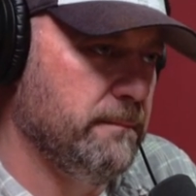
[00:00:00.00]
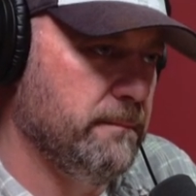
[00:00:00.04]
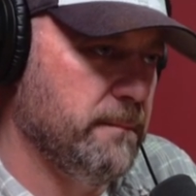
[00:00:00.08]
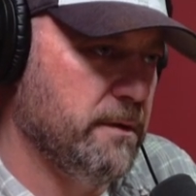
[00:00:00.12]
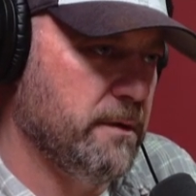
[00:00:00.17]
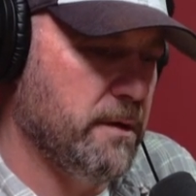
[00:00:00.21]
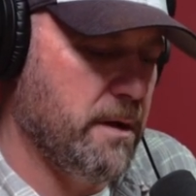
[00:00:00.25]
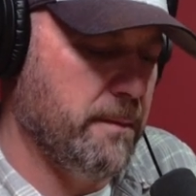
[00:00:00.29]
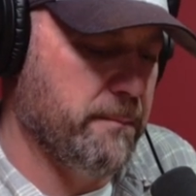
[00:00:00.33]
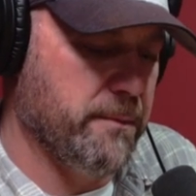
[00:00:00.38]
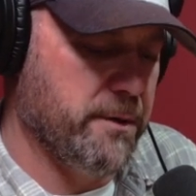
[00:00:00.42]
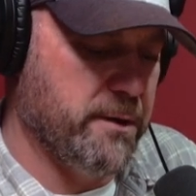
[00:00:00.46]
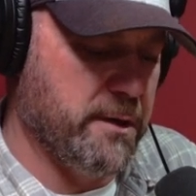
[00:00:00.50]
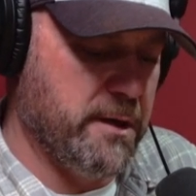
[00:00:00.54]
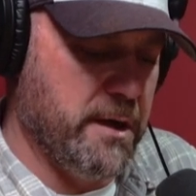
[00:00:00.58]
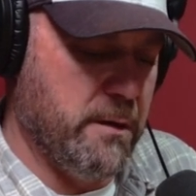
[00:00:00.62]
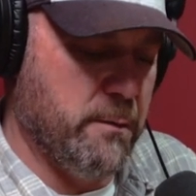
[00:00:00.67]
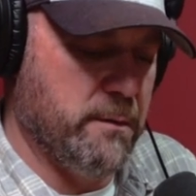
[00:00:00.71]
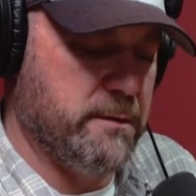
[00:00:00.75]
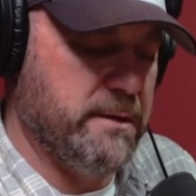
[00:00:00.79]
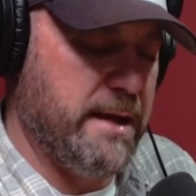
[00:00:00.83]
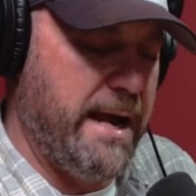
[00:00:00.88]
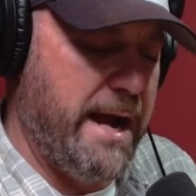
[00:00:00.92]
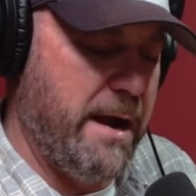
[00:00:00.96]
You know, I'm going to
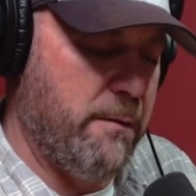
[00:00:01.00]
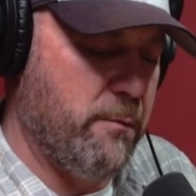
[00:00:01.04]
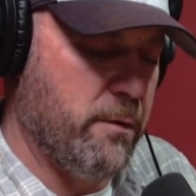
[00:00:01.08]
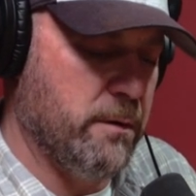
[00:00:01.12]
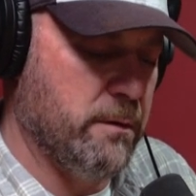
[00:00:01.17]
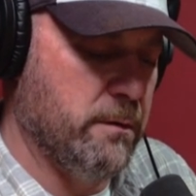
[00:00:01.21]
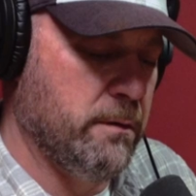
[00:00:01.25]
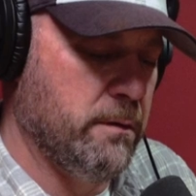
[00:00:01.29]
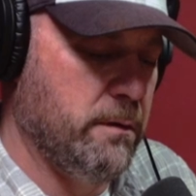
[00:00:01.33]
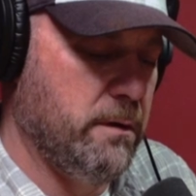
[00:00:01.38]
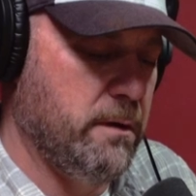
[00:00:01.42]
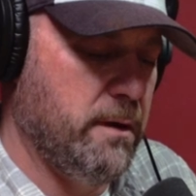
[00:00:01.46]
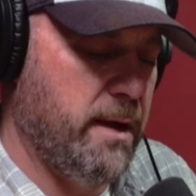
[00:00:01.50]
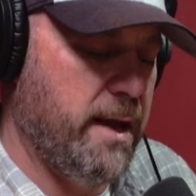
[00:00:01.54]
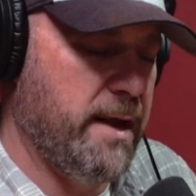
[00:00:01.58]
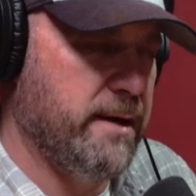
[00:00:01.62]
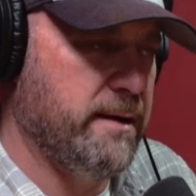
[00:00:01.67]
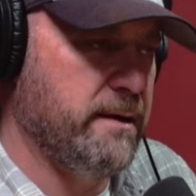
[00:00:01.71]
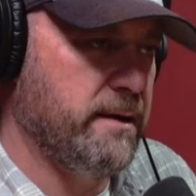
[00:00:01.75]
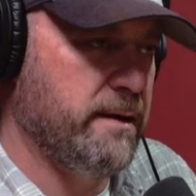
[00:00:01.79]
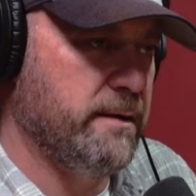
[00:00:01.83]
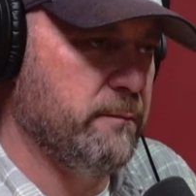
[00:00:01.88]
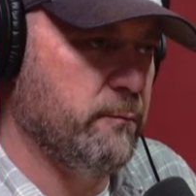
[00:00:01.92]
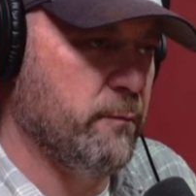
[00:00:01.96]
go with that one.
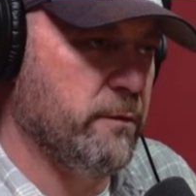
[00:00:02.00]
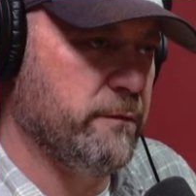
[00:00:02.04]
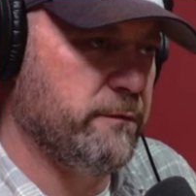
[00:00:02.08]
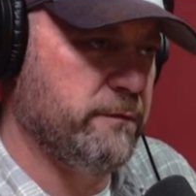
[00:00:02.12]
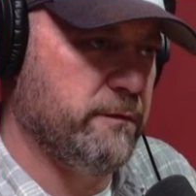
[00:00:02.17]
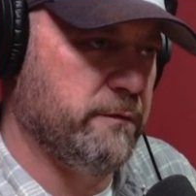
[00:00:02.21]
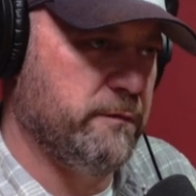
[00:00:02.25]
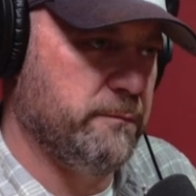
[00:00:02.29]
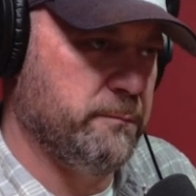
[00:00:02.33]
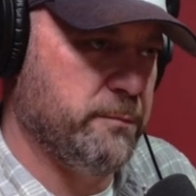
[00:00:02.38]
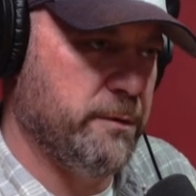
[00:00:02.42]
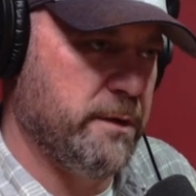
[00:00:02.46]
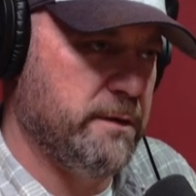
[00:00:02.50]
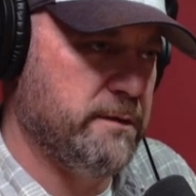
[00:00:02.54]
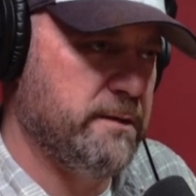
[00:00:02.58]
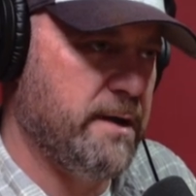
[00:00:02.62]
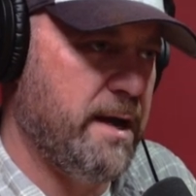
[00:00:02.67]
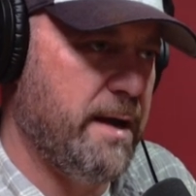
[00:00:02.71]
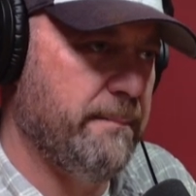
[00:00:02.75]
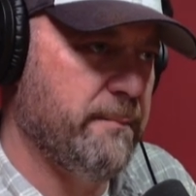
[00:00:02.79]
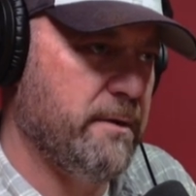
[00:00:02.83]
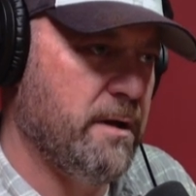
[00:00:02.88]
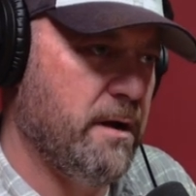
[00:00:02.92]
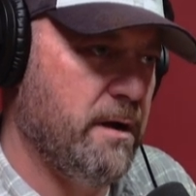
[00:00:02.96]
And then once the
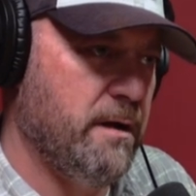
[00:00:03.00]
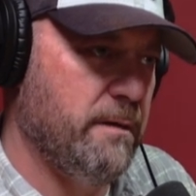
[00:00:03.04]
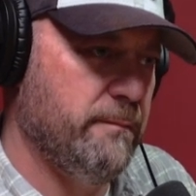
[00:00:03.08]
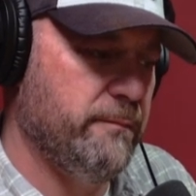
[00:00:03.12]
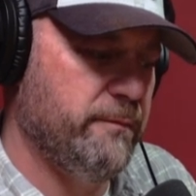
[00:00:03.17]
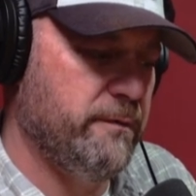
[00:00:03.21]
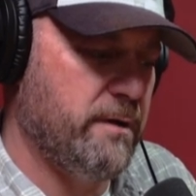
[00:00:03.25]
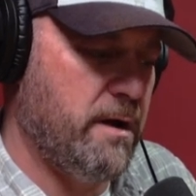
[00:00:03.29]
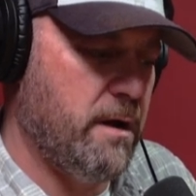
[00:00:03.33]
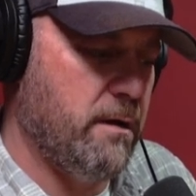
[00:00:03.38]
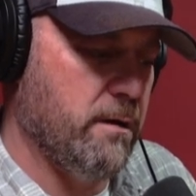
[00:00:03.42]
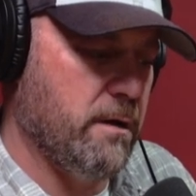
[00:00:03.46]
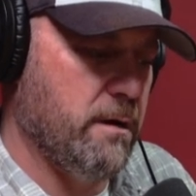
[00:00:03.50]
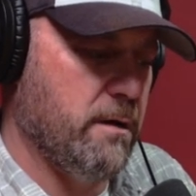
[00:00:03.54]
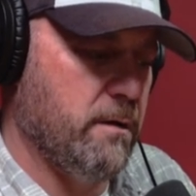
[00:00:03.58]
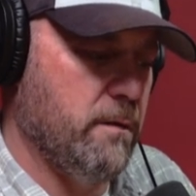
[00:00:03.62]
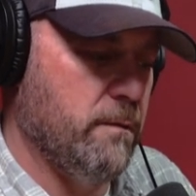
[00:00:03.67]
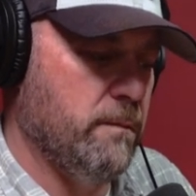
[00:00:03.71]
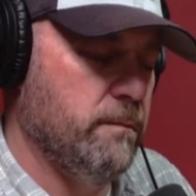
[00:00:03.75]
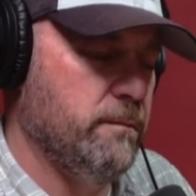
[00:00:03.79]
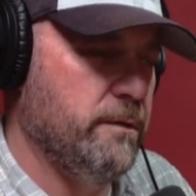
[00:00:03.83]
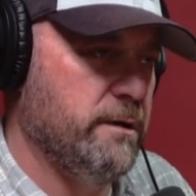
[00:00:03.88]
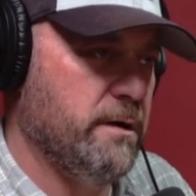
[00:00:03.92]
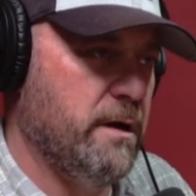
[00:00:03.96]
springtime comes, I'll
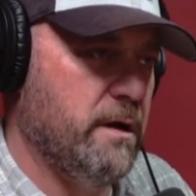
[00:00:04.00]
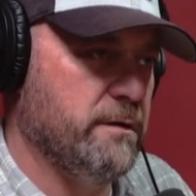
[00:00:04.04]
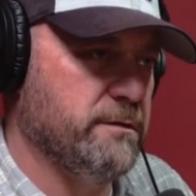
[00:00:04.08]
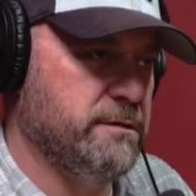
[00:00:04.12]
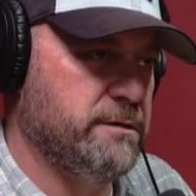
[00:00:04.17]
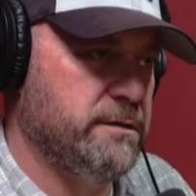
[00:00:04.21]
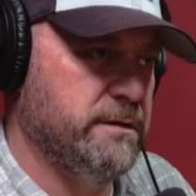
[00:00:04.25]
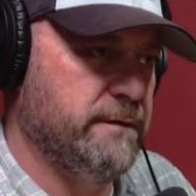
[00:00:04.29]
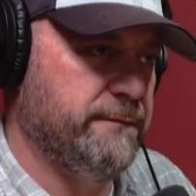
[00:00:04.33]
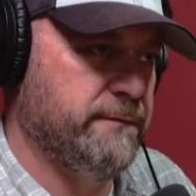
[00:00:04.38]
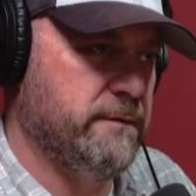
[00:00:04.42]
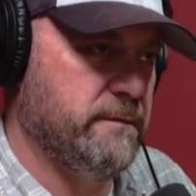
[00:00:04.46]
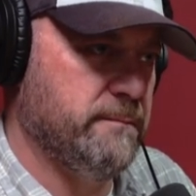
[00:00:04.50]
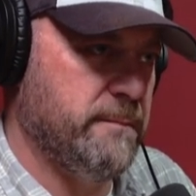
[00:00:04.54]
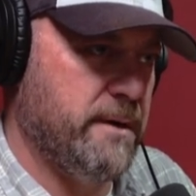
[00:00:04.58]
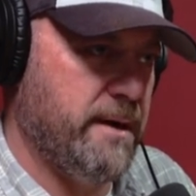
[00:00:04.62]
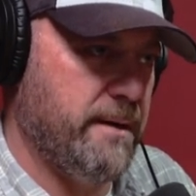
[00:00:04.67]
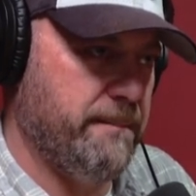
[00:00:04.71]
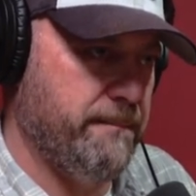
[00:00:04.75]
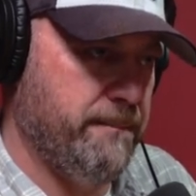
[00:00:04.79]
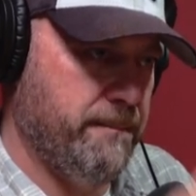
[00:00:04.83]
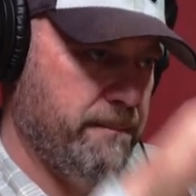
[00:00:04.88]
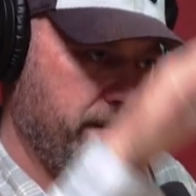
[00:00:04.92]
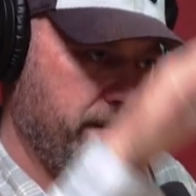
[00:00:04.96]
go. You know, I'll shift to my